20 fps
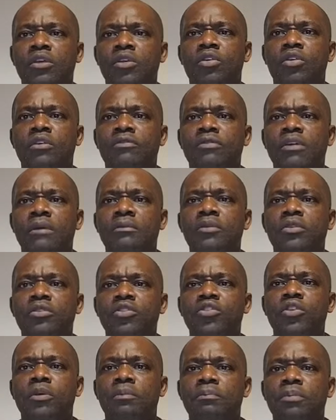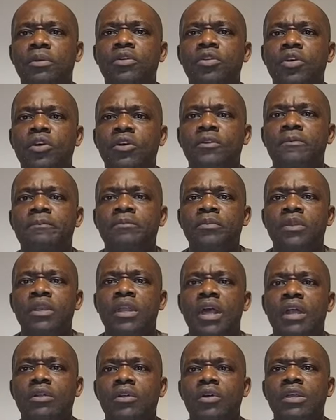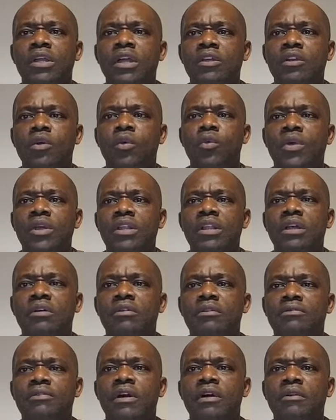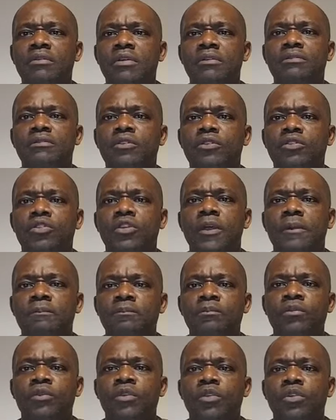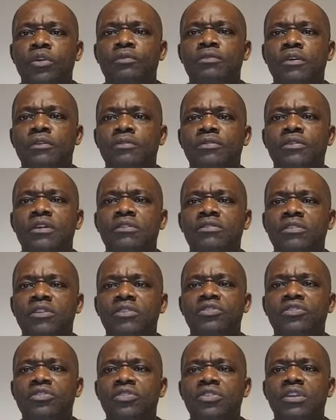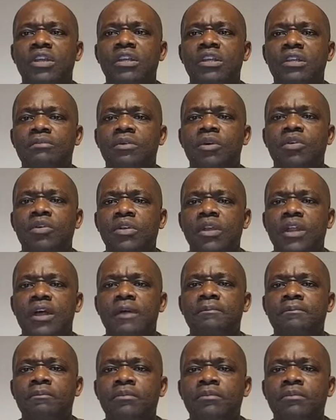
your covenant is opinion, and under your window I will find refuge. Your faithfulness is shielded and buckler.